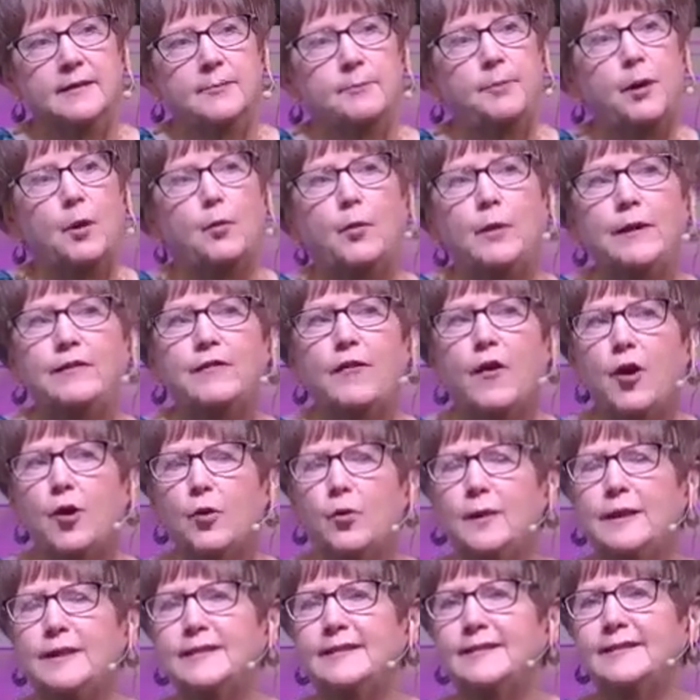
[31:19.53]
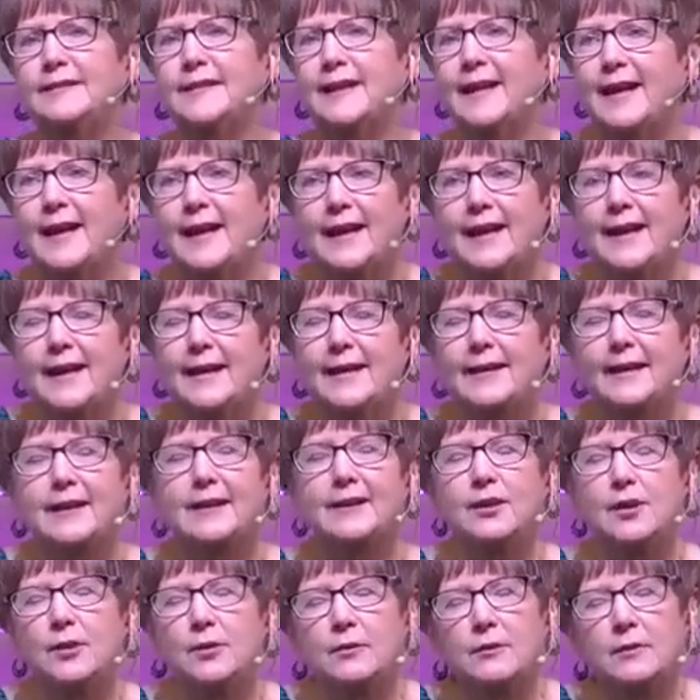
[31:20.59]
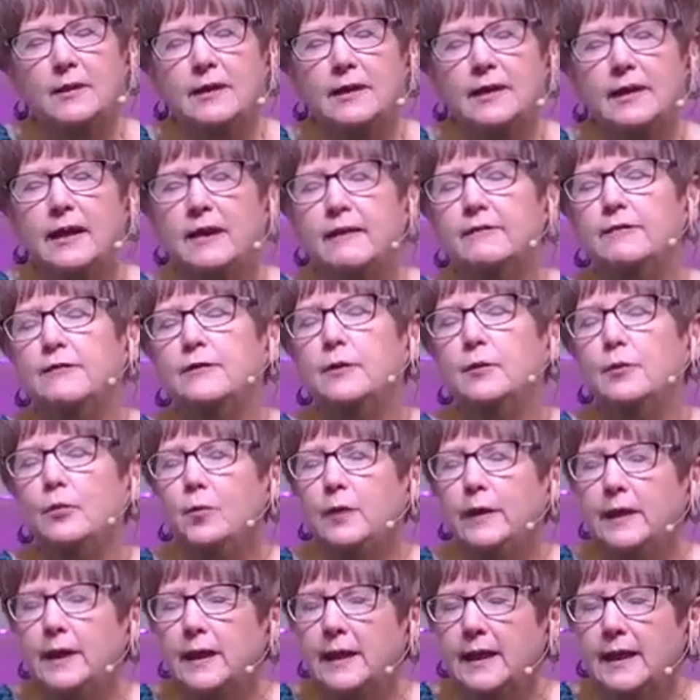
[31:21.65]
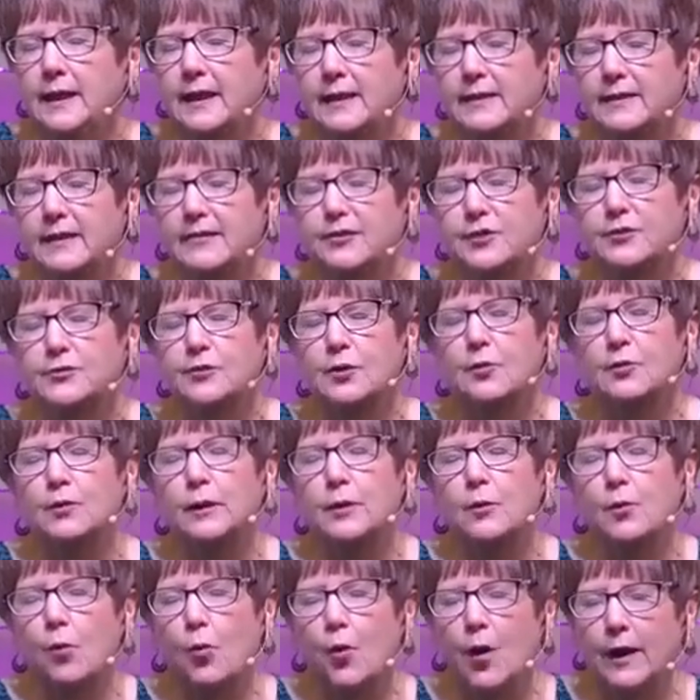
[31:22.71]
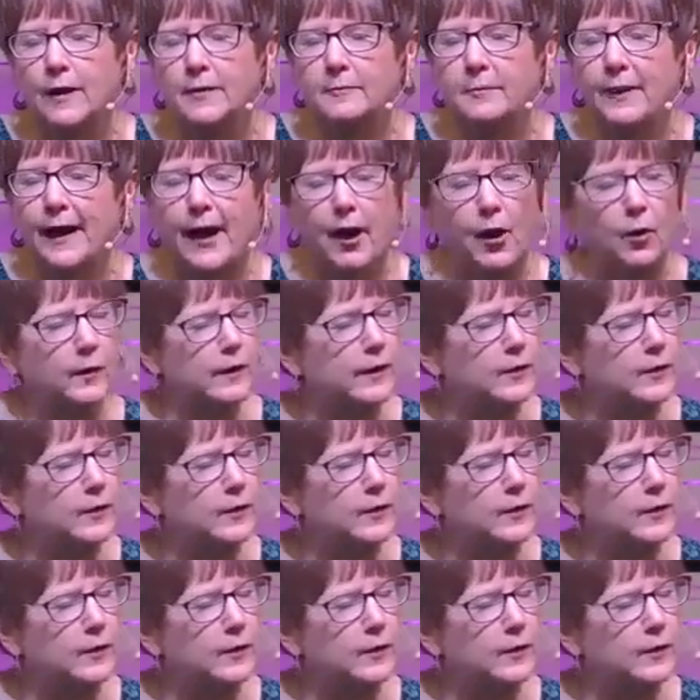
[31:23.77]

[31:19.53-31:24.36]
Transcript: But we've always said at Unity every week that there's only one power,